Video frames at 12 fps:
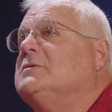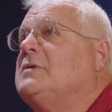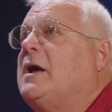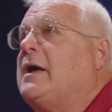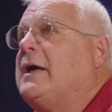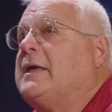
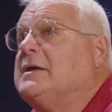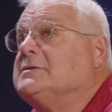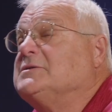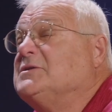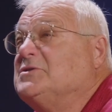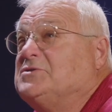I
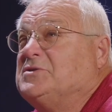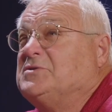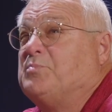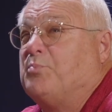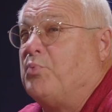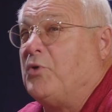guess,
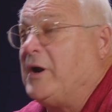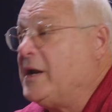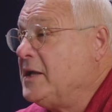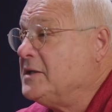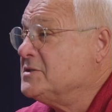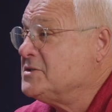
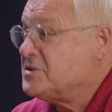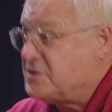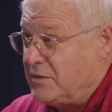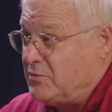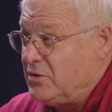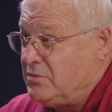spring and
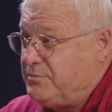summer,